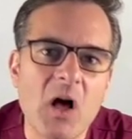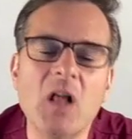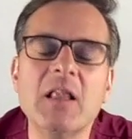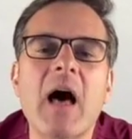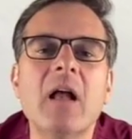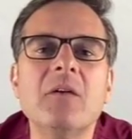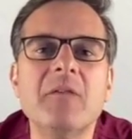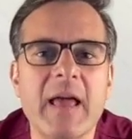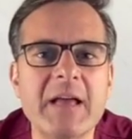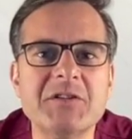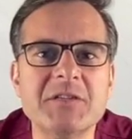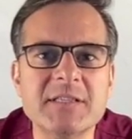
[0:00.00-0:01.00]
A lot of
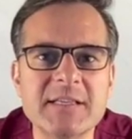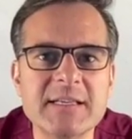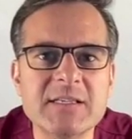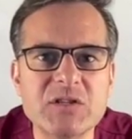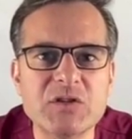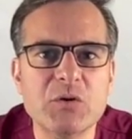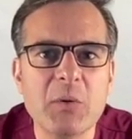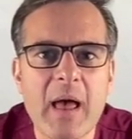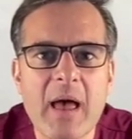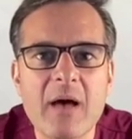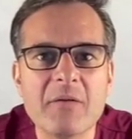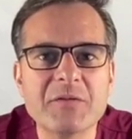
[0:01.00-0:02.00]
agencies do
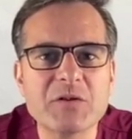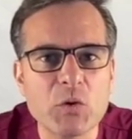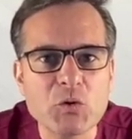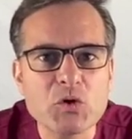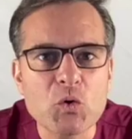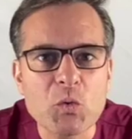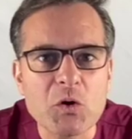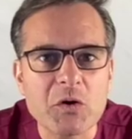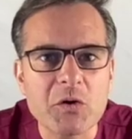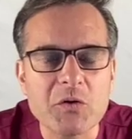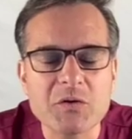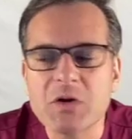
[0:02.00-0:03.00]
have social
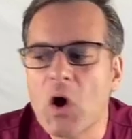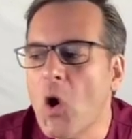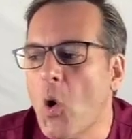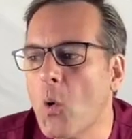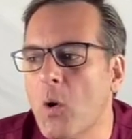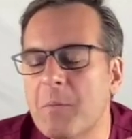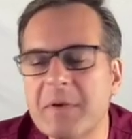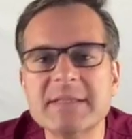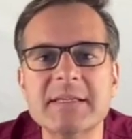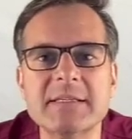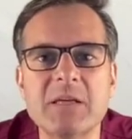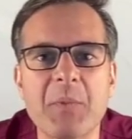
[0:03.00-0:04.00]
workers or a
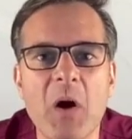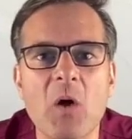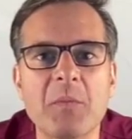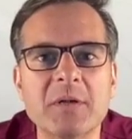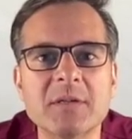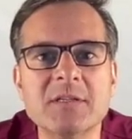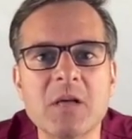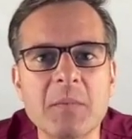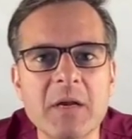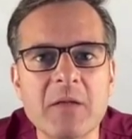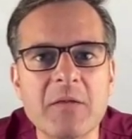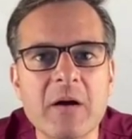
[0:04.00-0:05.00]
business department and
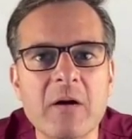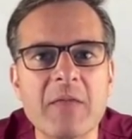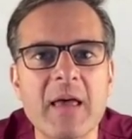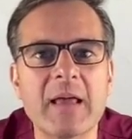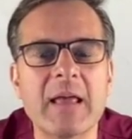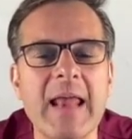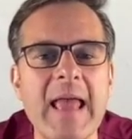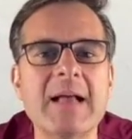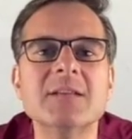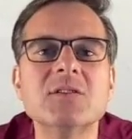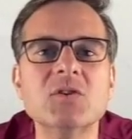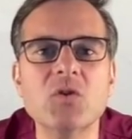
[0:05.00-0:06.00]
somebody there that can
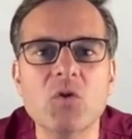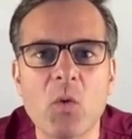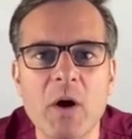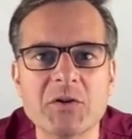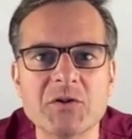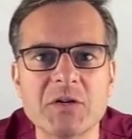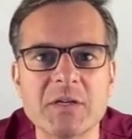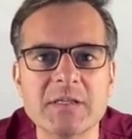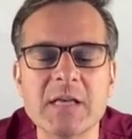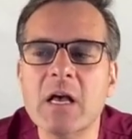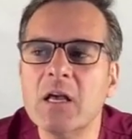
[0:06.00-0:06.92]
answer your questions.